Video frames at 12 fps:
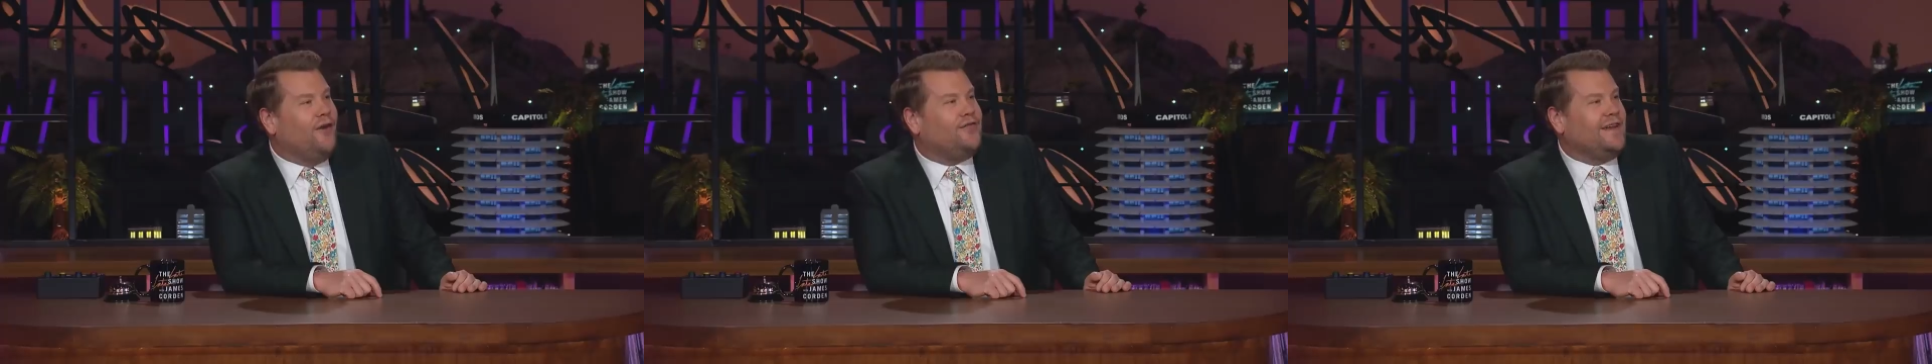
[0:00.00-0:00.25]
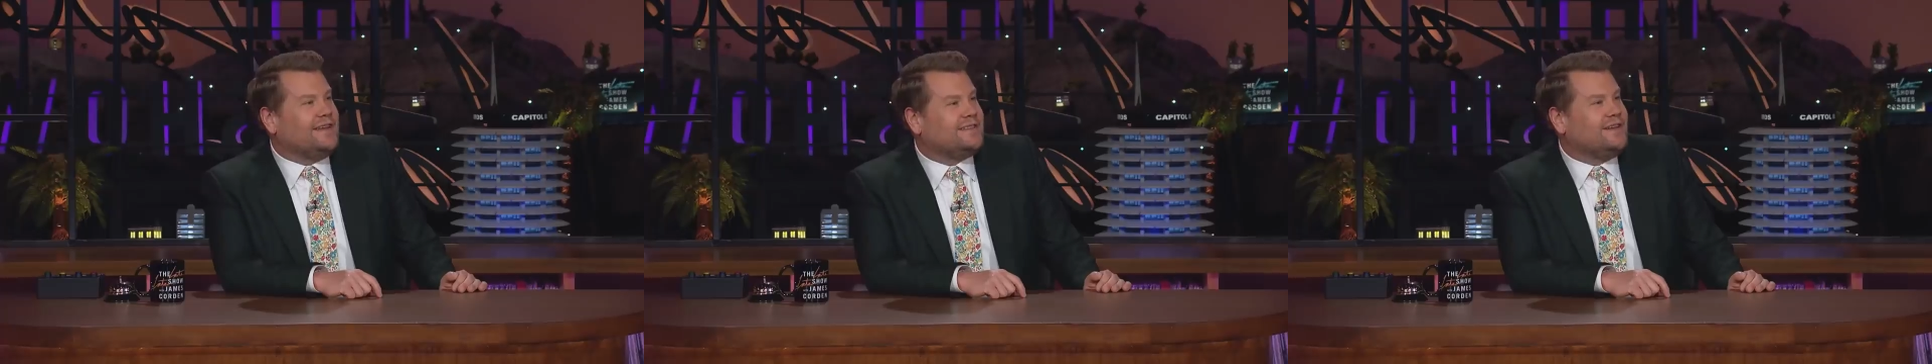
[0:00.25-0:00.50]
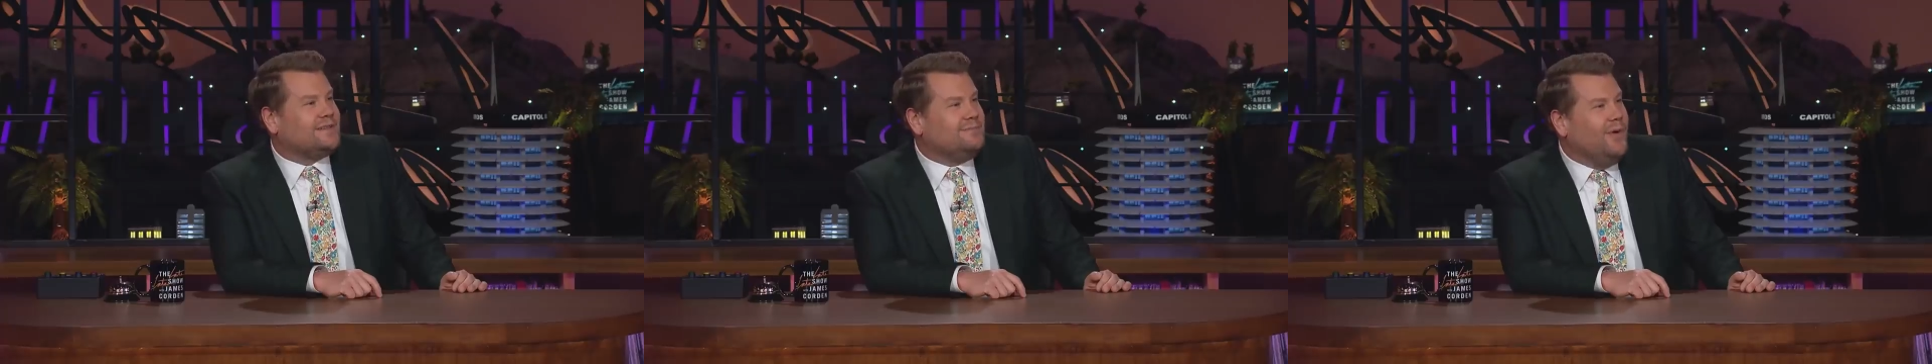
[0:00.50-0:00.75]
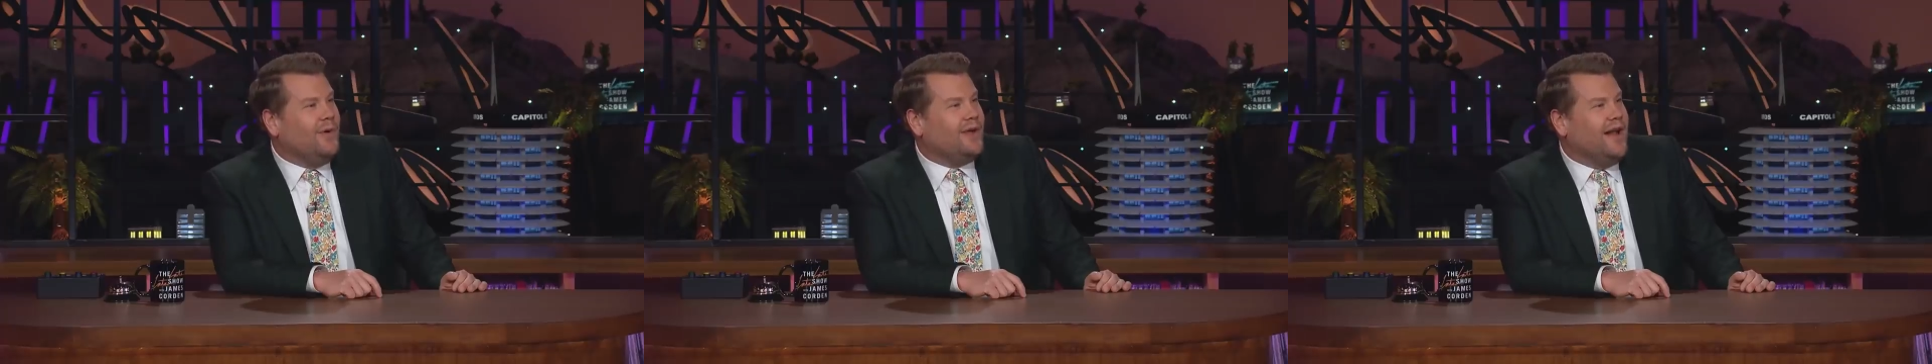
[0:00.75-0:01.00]
office looks
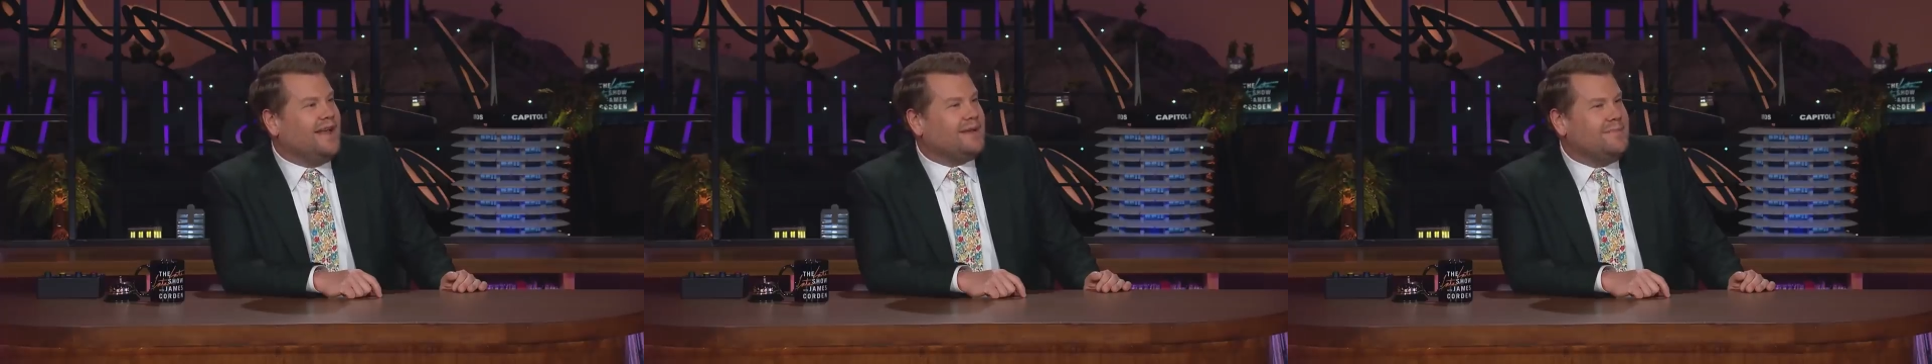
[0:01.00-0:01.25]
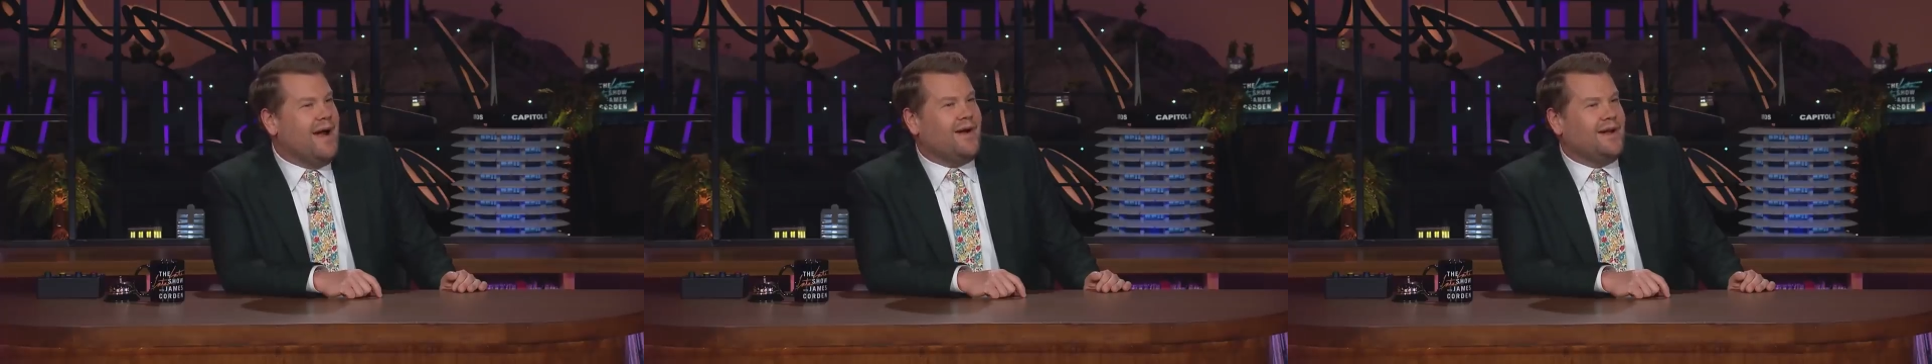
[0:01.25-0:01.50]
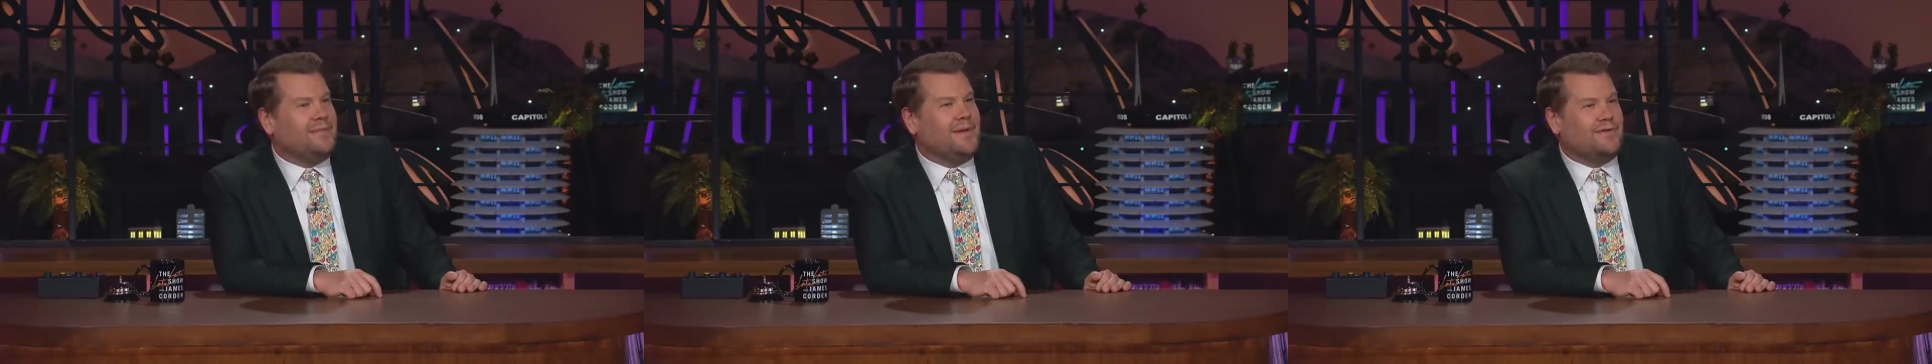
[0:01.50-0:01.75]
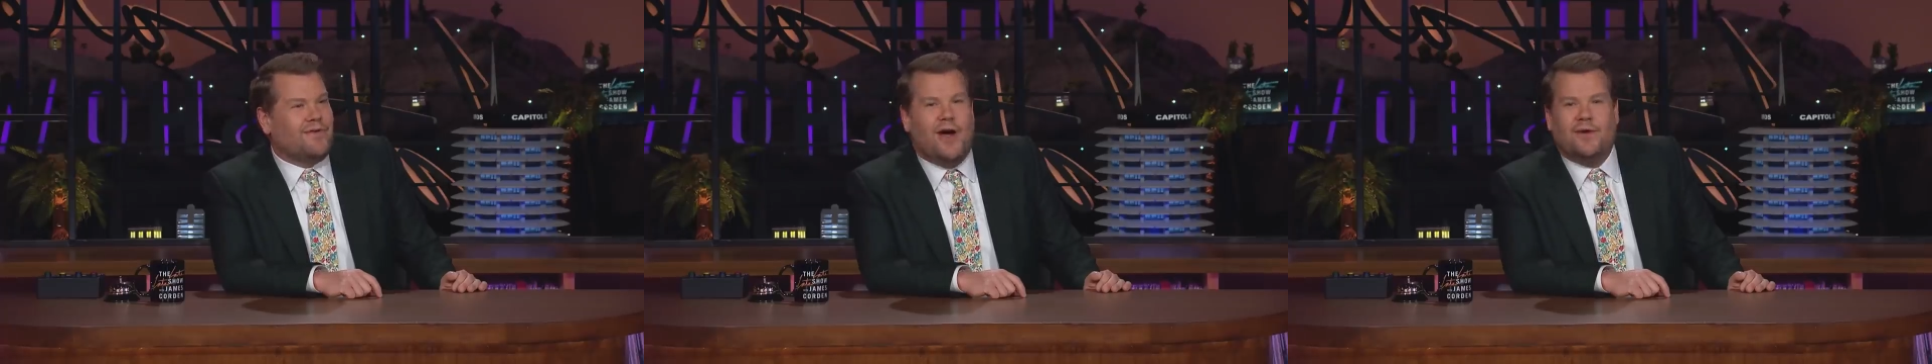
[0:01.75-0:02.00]
more like Marilyn
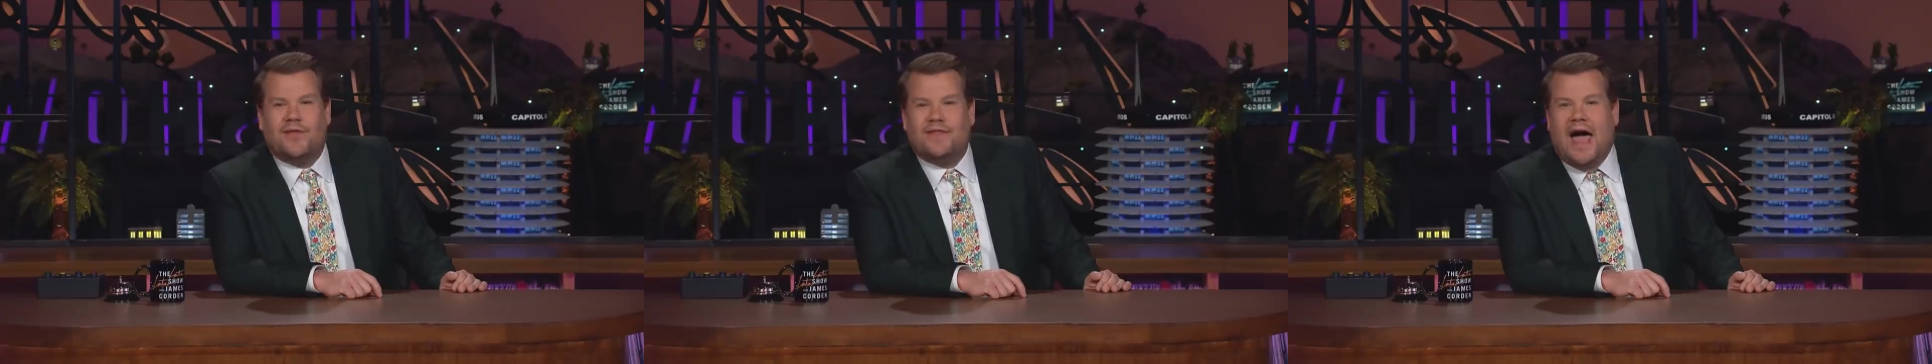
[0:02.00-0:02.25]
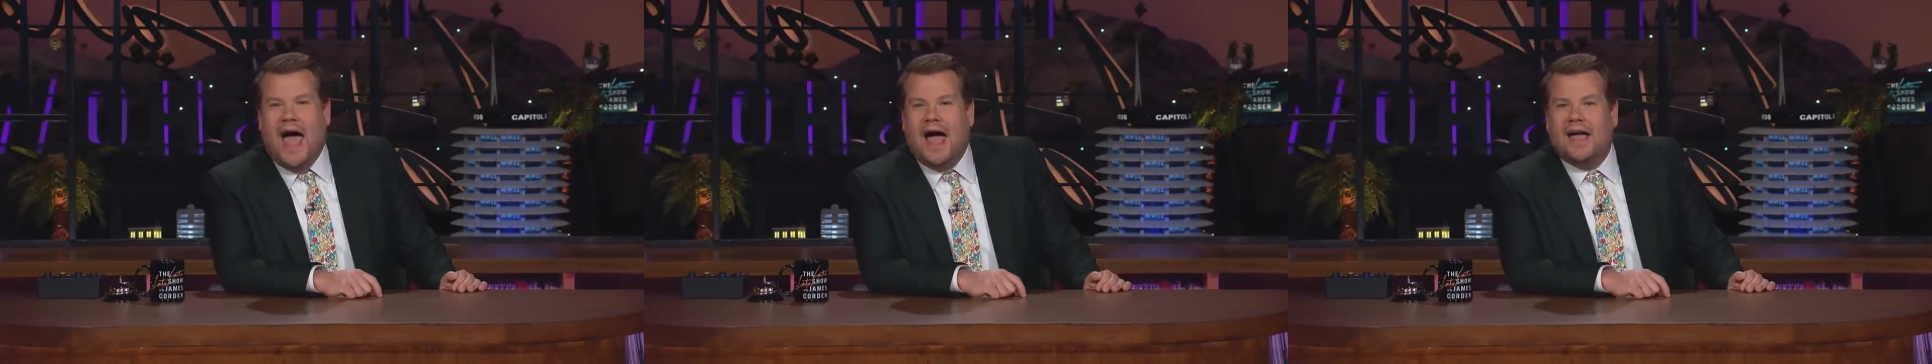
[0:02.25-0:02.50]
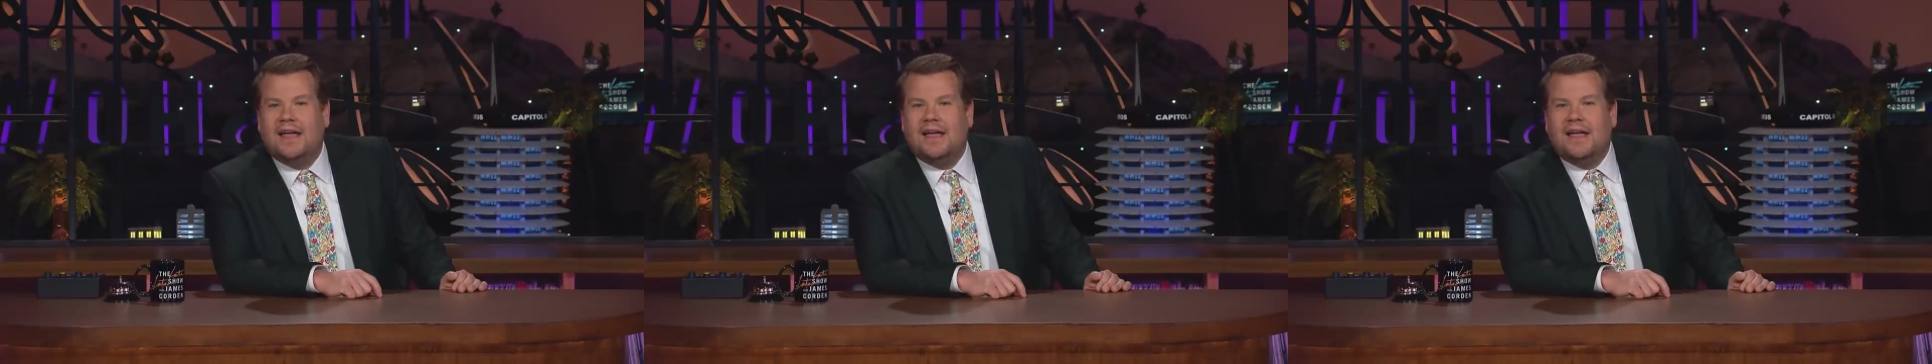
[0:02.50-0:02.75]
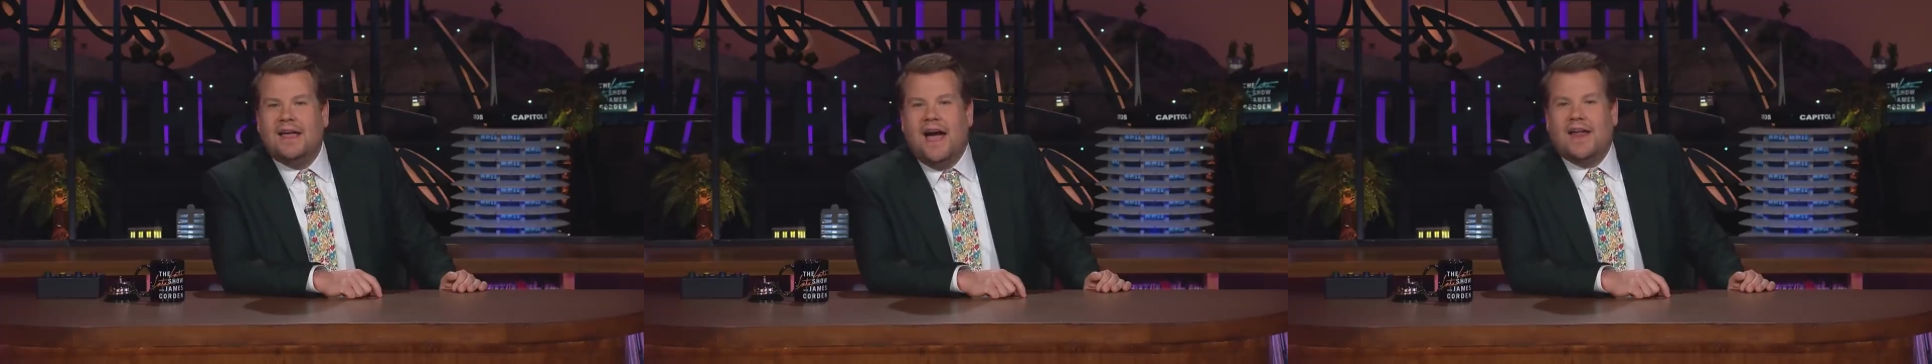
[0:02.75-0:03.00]
Monroe than that.